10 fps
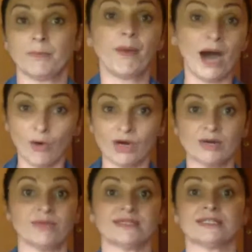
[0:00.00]

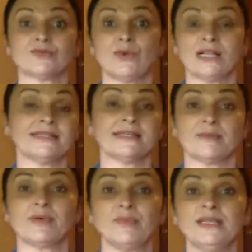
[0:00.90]
power, but as well the
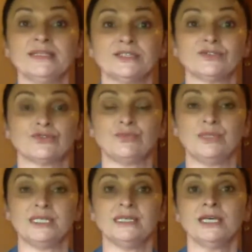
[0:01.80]
capability to
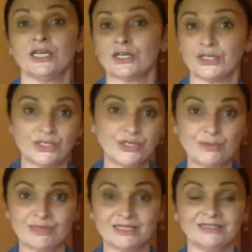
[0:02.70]
be
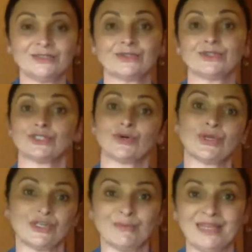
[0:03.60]
human, to show
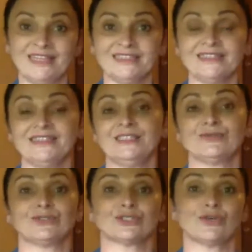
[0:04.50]
humility,
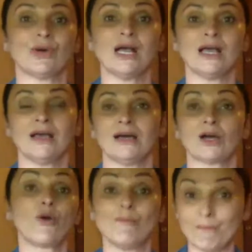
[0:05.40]
to show
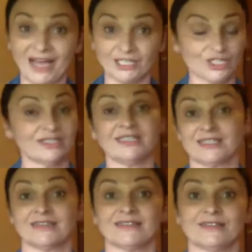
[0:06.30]
compassion,
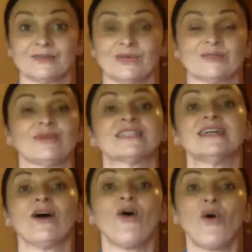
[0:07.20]
it's another one. But
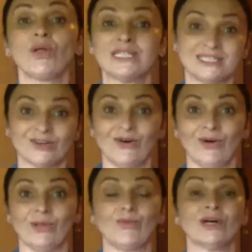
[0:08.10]
all in
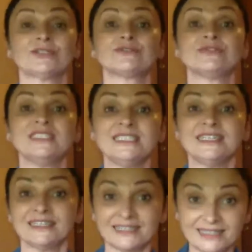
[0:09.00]
all, one of
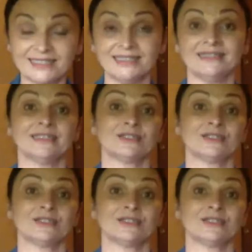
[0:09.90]
the key